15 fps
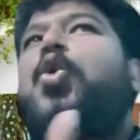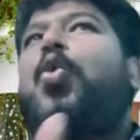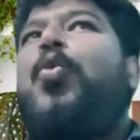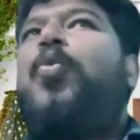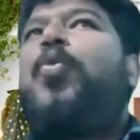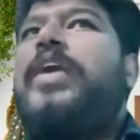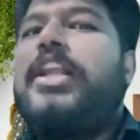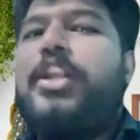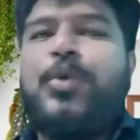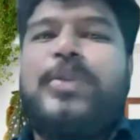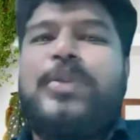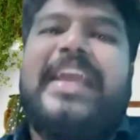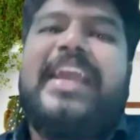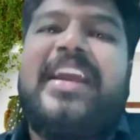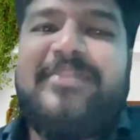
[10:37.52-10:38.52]
we do
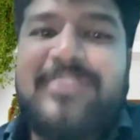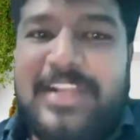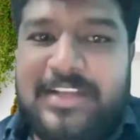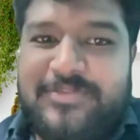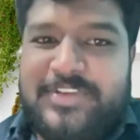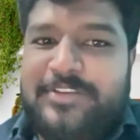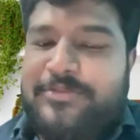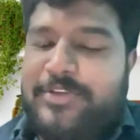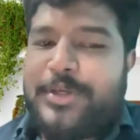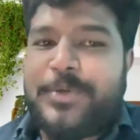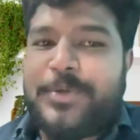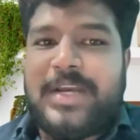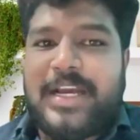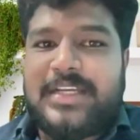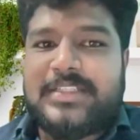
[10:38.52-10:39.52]
the heavy lifting for
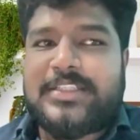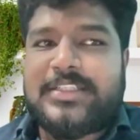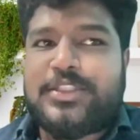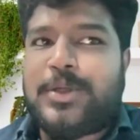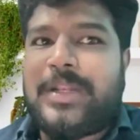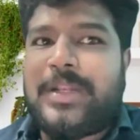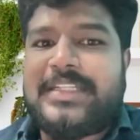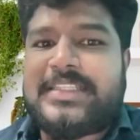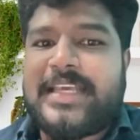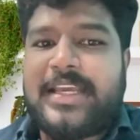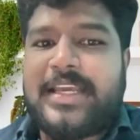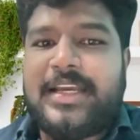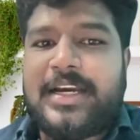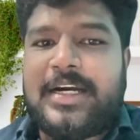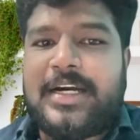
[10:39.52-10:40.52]
you guys. So let's
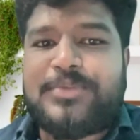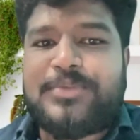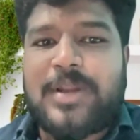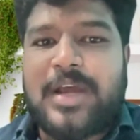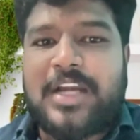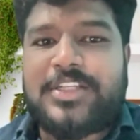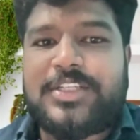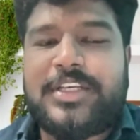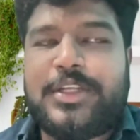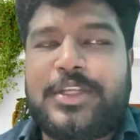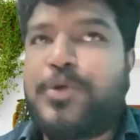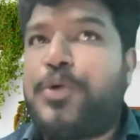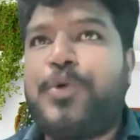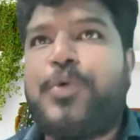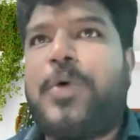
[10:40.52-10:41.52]
say, Sonakshi,
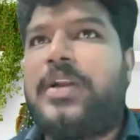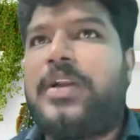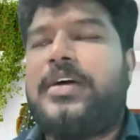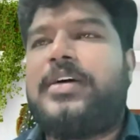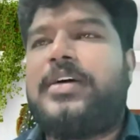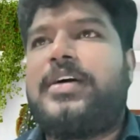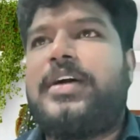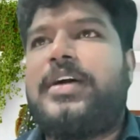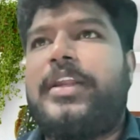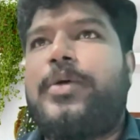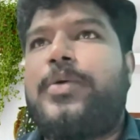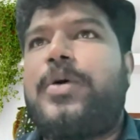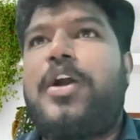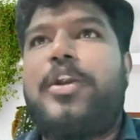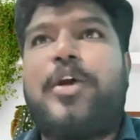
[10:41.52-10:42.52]
you do wanna,
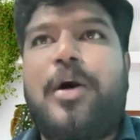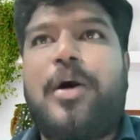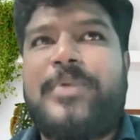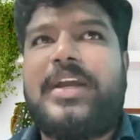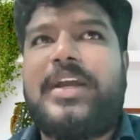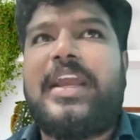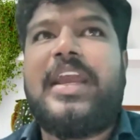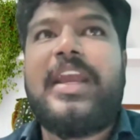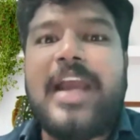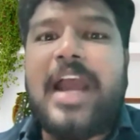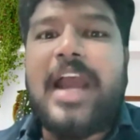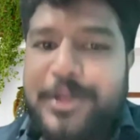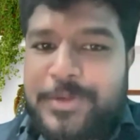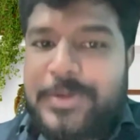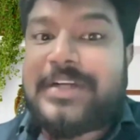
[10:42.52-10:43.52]
adopt
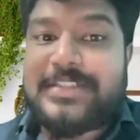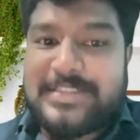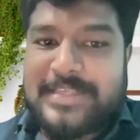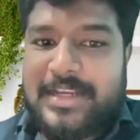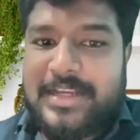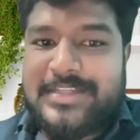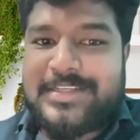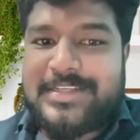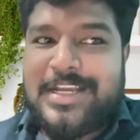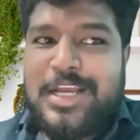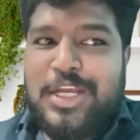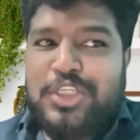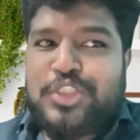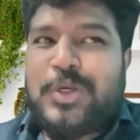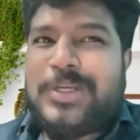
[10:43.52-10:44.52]
AI to your site.
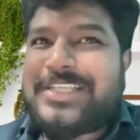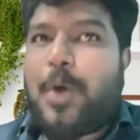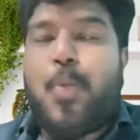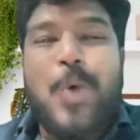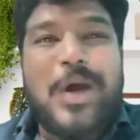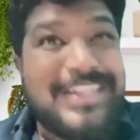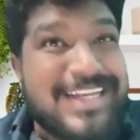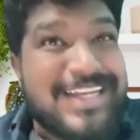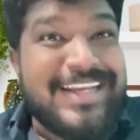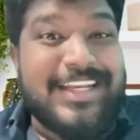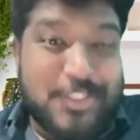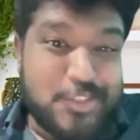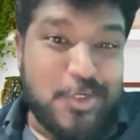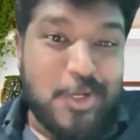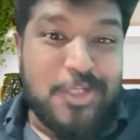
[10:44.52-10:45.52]
So it's a one-click
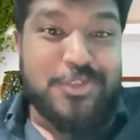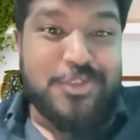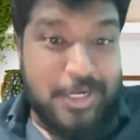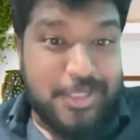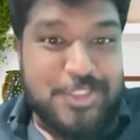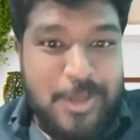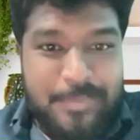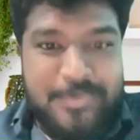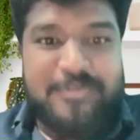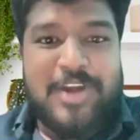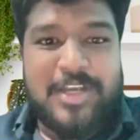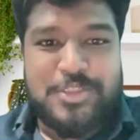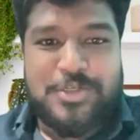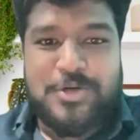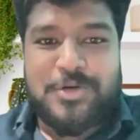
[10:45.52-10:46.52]
install to your
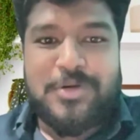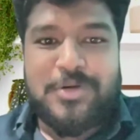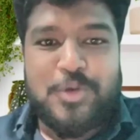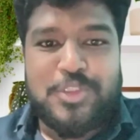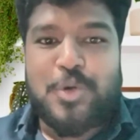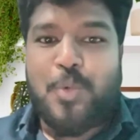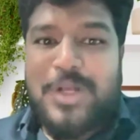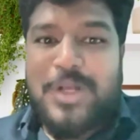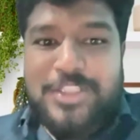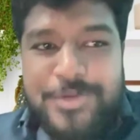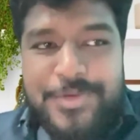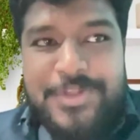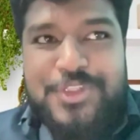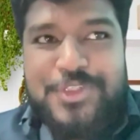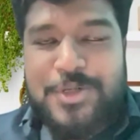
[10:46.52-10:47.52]
Shopify store. So once
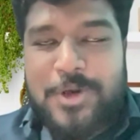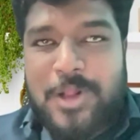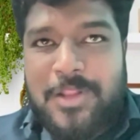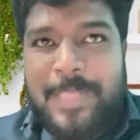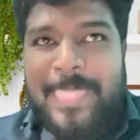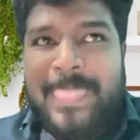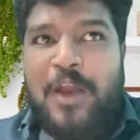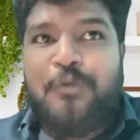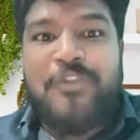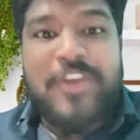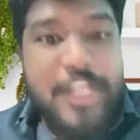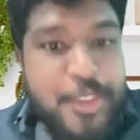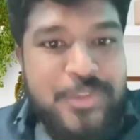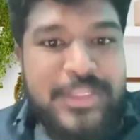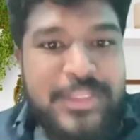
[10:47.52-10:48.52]
you install,
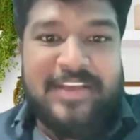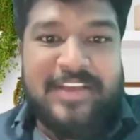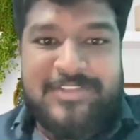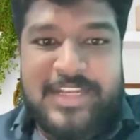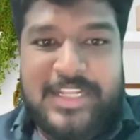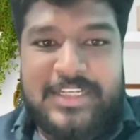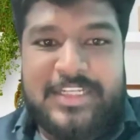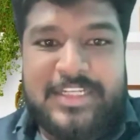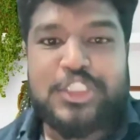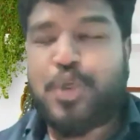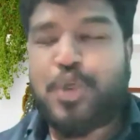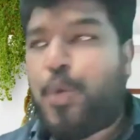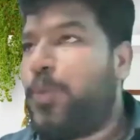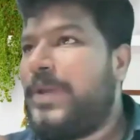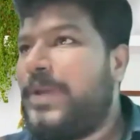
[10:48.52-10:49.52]
we do the heavy lifting.
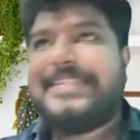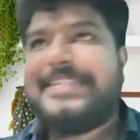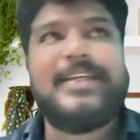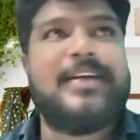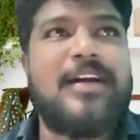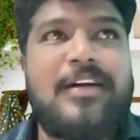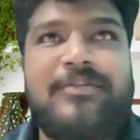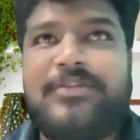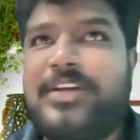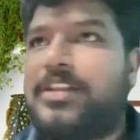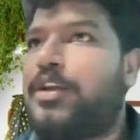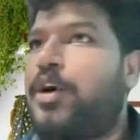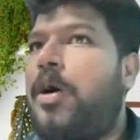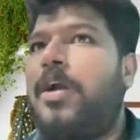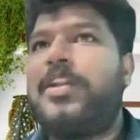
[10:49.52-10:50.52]
So we sync up
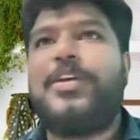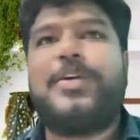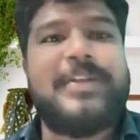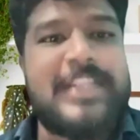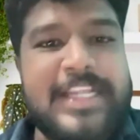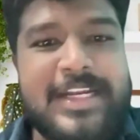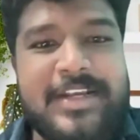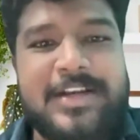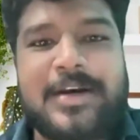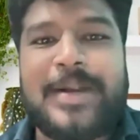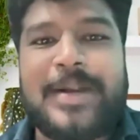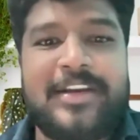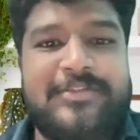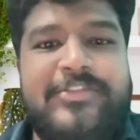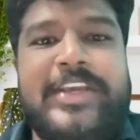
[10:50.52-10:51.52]
with all your data,
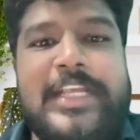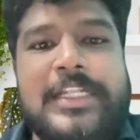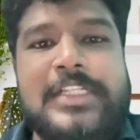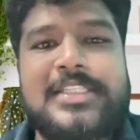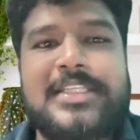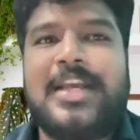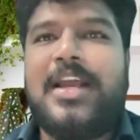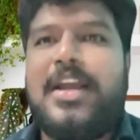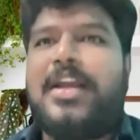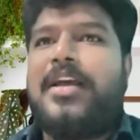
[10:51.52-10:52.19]
meta fields,